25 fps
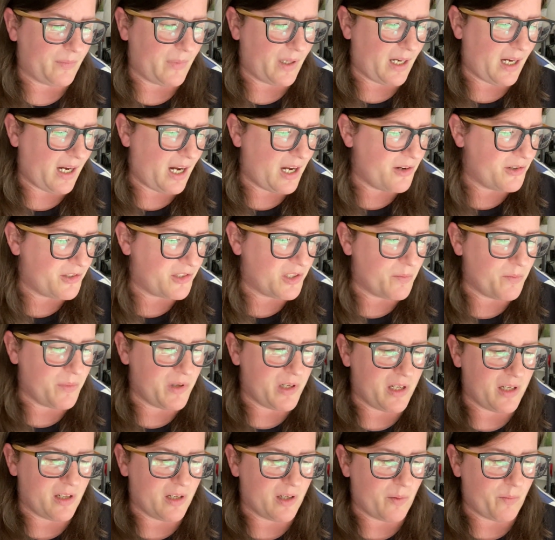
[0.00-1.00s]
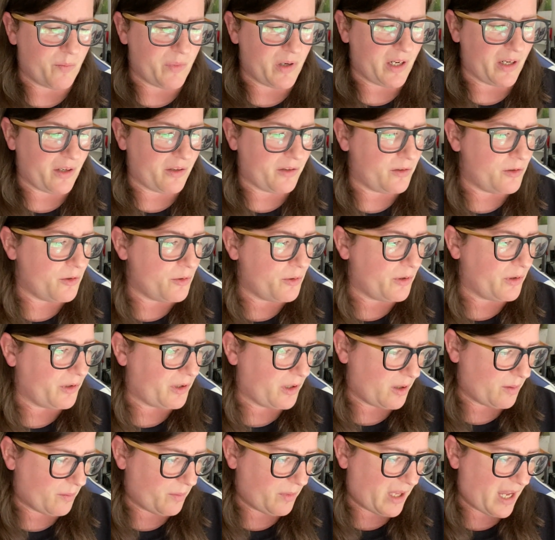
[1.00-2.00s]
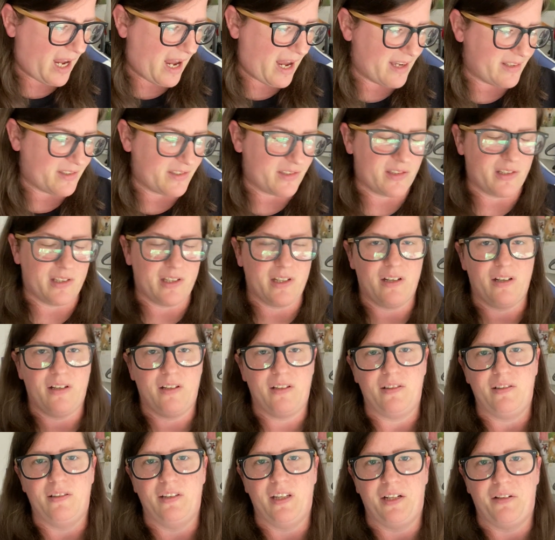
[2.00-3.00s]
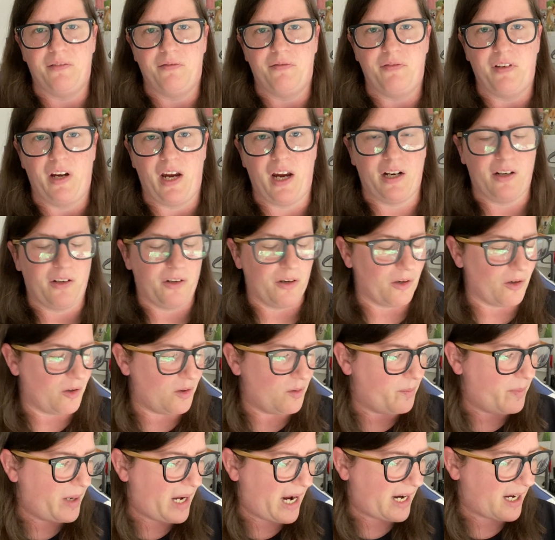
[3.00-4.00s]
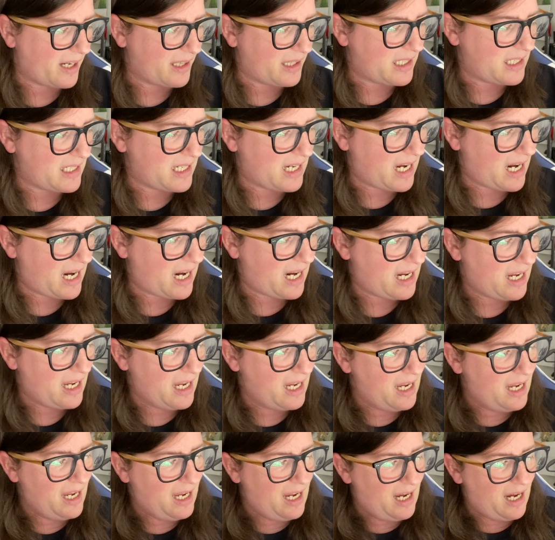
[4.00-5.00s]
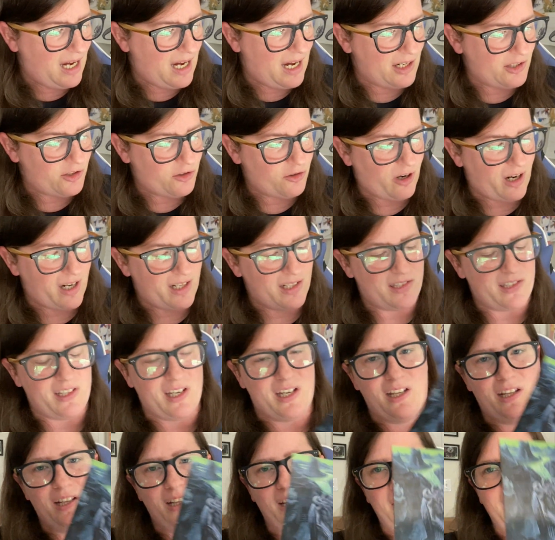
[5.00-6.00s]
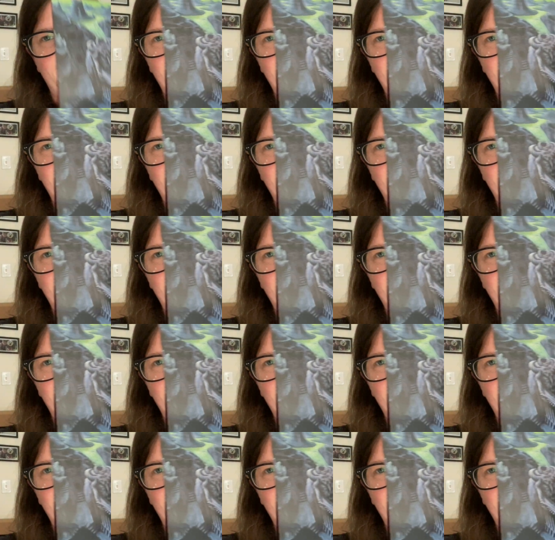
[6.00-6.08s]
I used to be a big Nuclear Blast like fangirl back in the day. Transcend,